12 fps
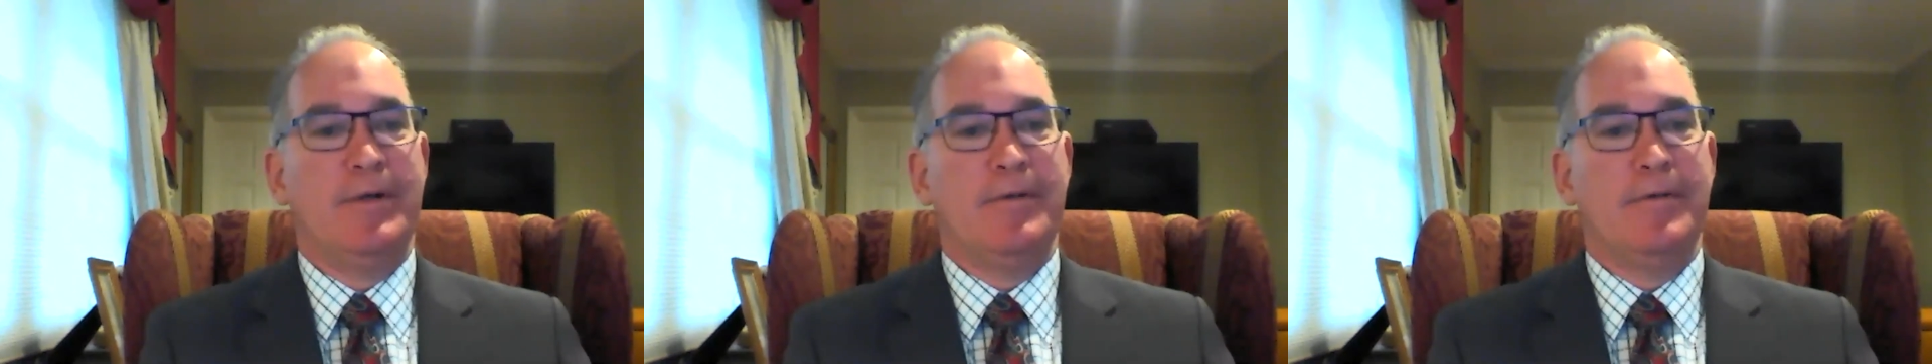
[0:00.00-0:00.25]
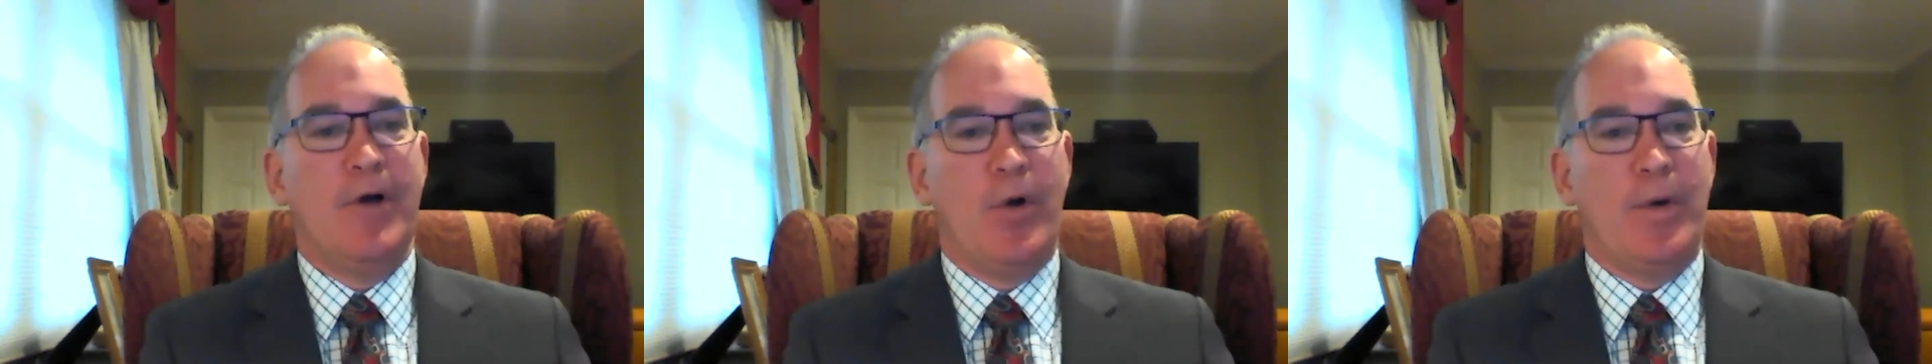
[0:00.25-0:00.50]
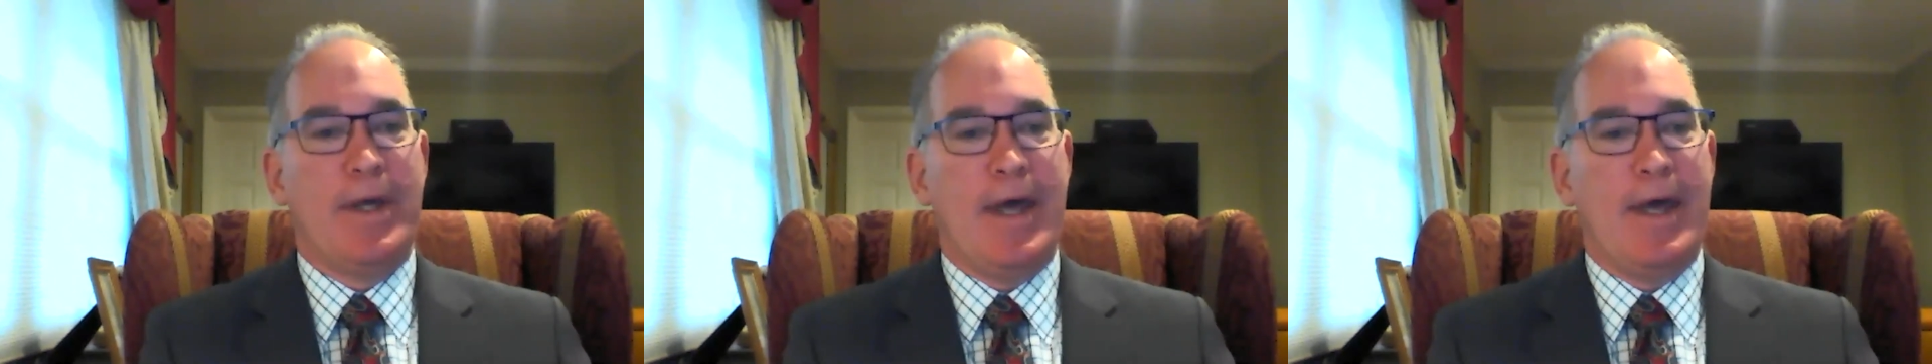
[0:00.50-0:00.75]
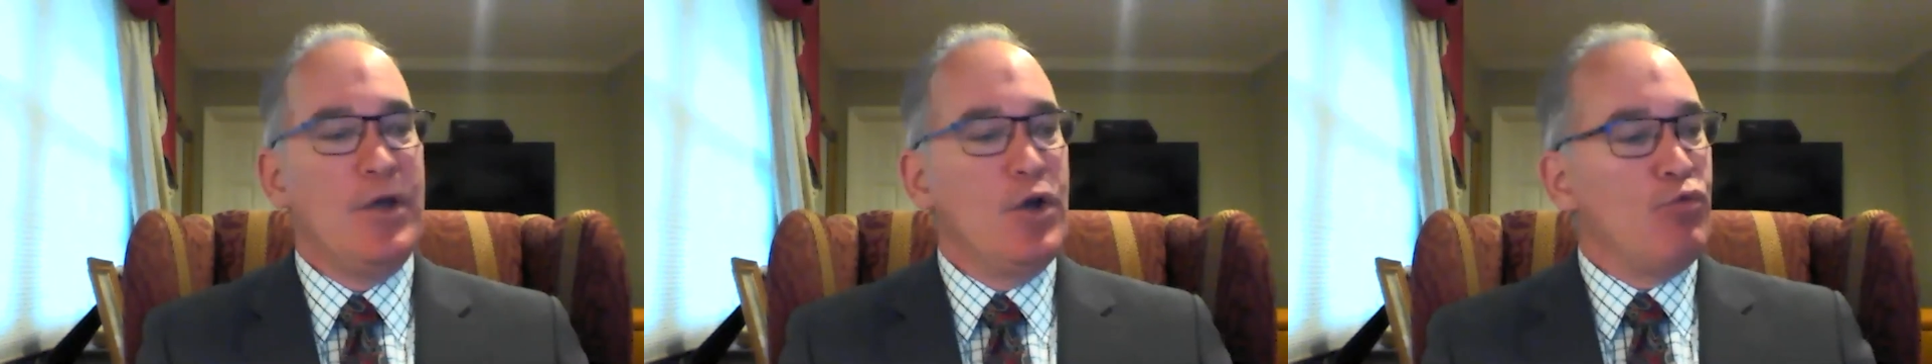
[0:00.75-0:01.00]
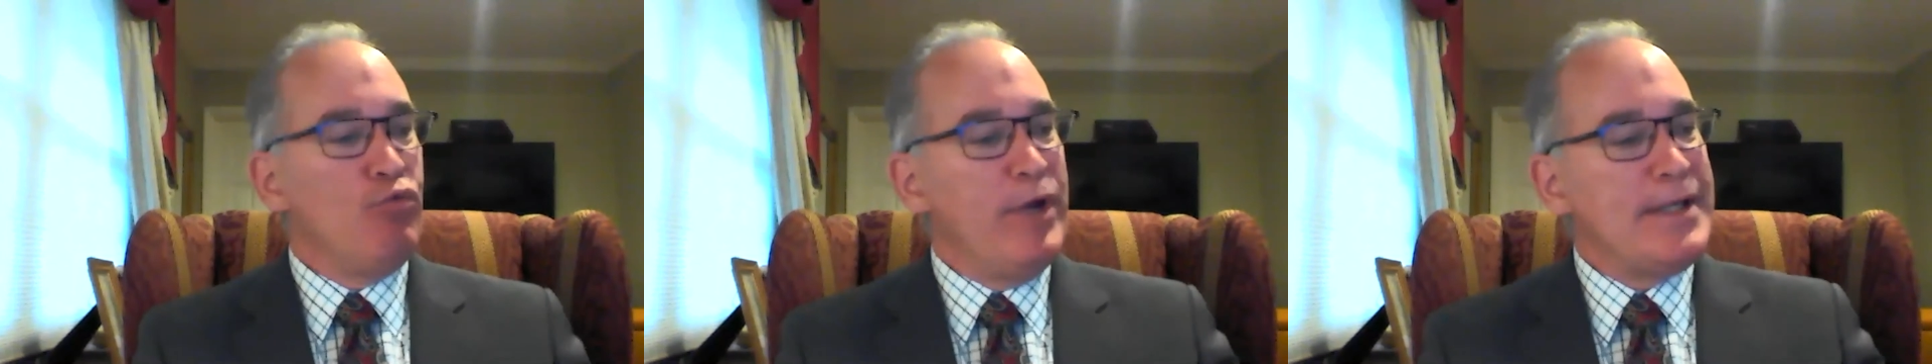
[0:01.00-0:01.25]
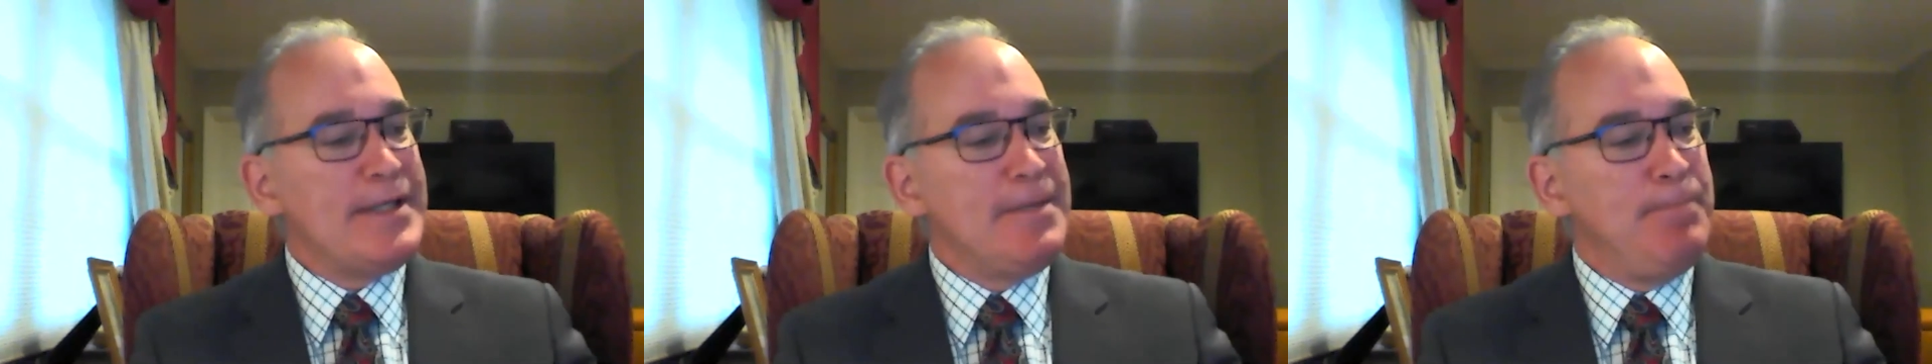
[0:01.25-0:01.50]
Okay.
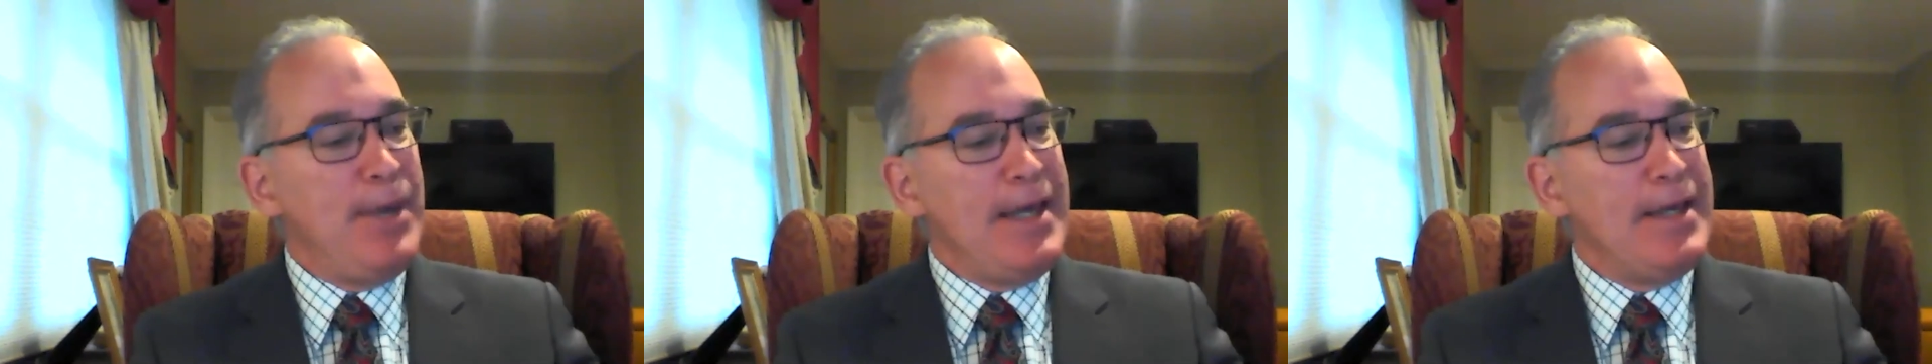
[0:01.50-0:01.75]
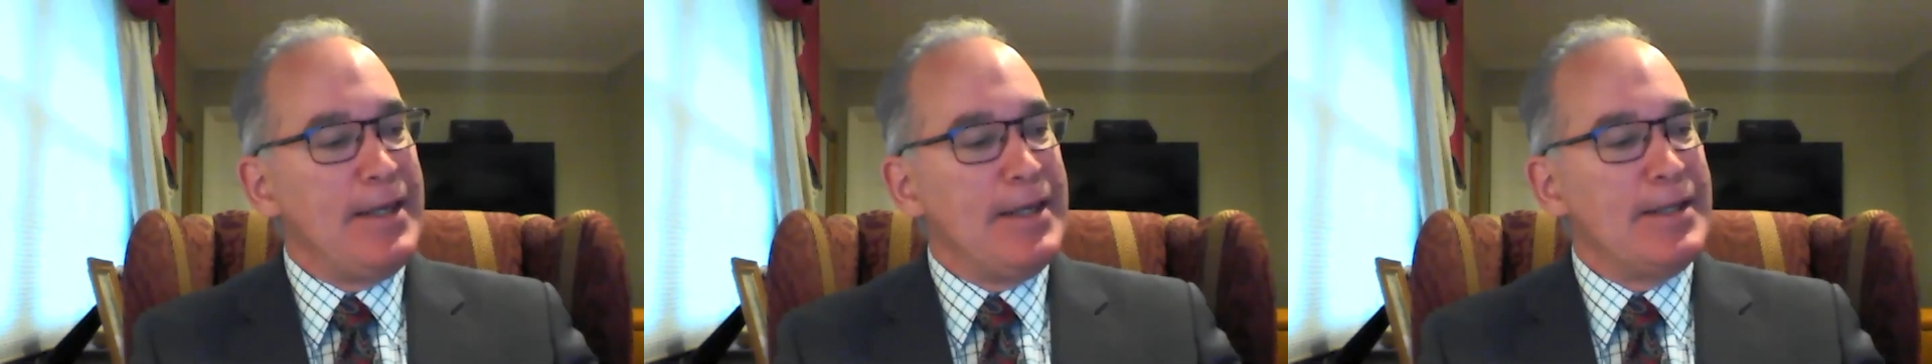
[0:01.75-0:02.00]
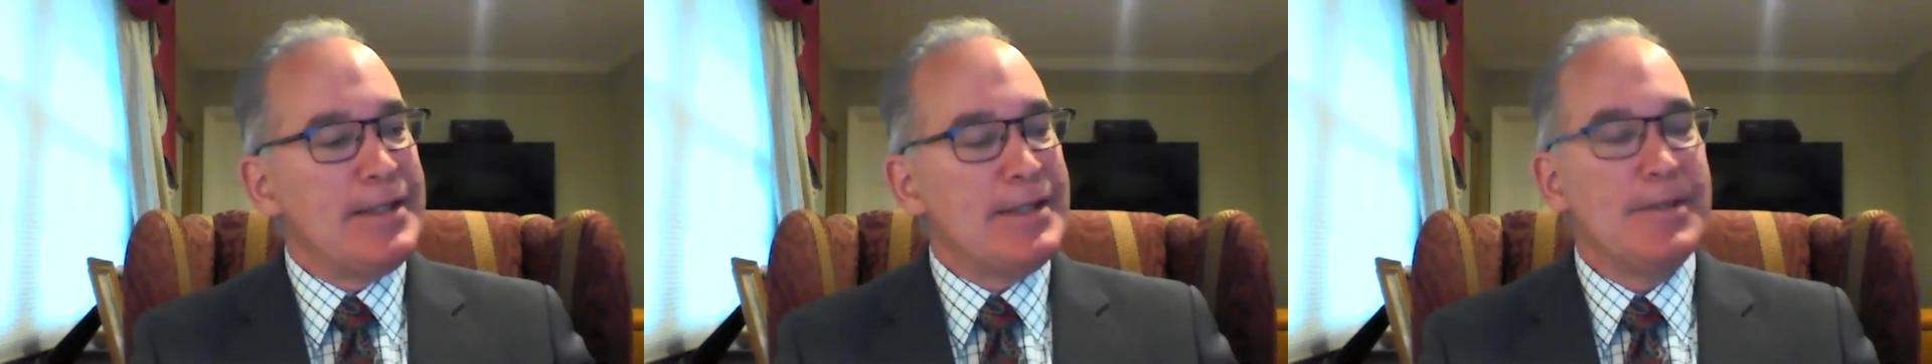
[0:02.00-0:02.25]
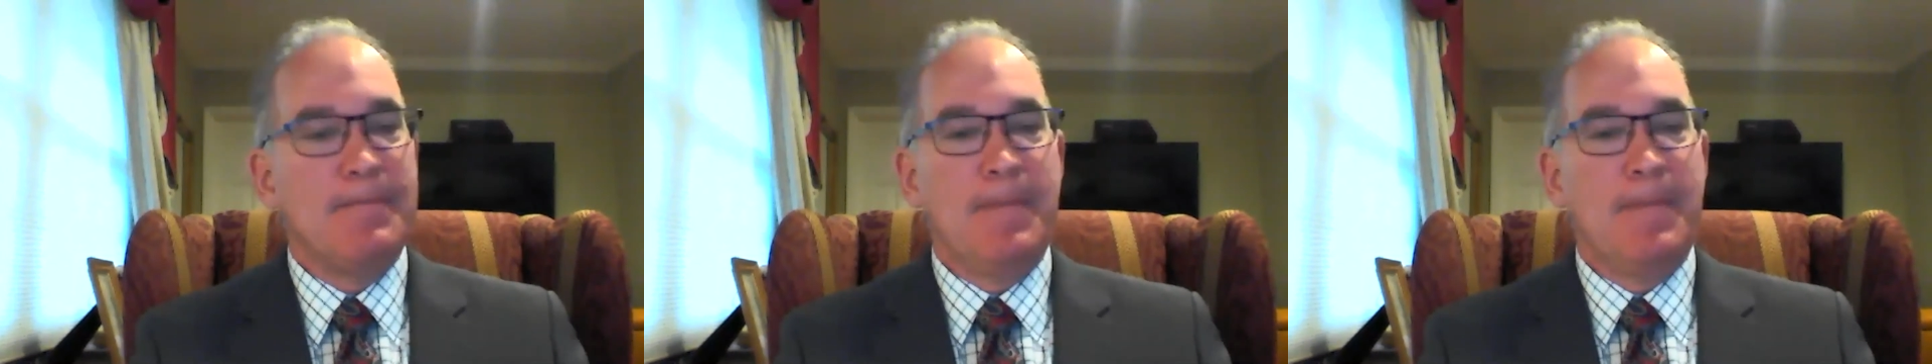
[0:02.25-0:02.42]
Reason being is,